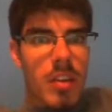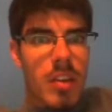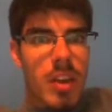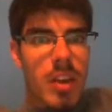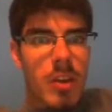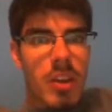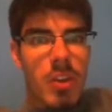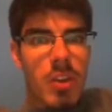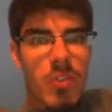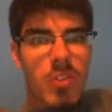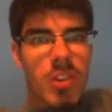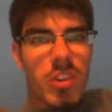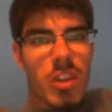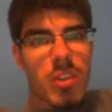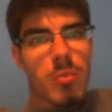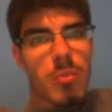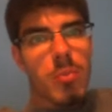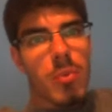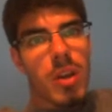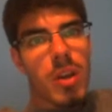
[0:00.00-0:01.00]
Now here's
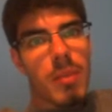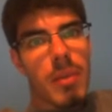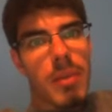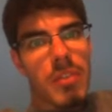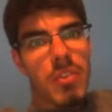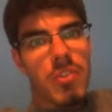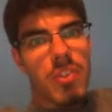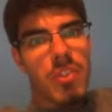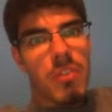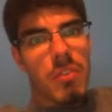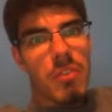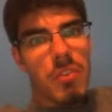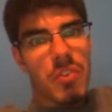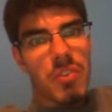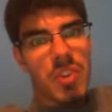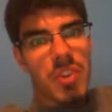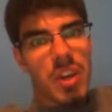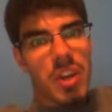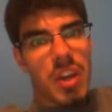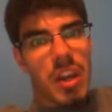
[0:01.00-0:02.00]
another point about the civil
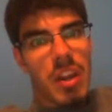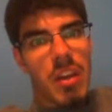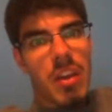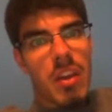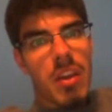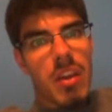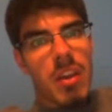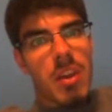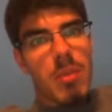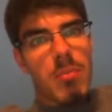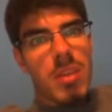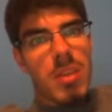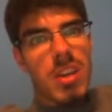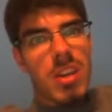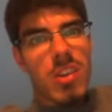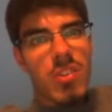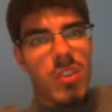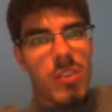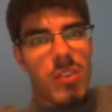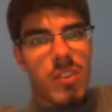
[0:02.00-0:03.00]
design.
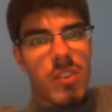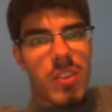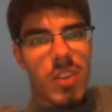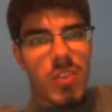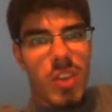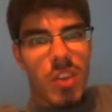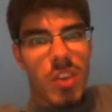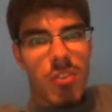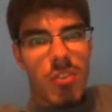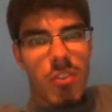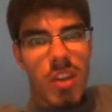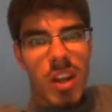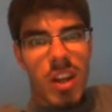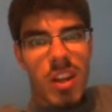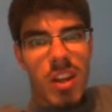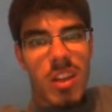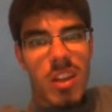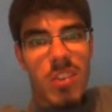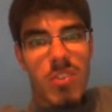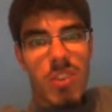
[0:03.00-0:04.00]
Because everything's
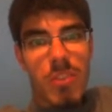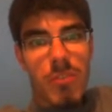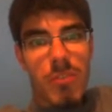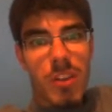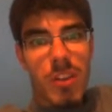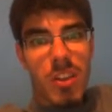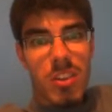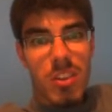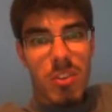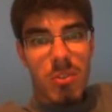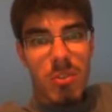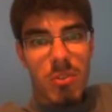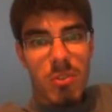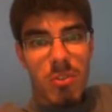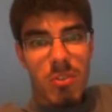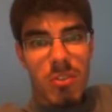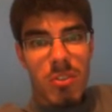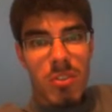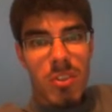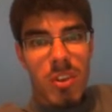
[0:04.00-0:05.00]
integrated and
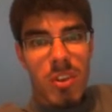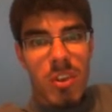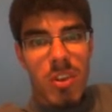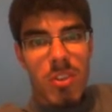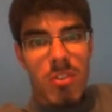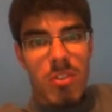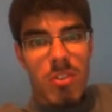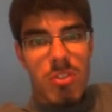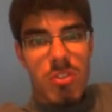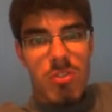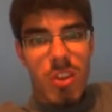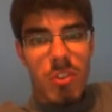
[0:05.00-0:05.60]
self-enclosed, the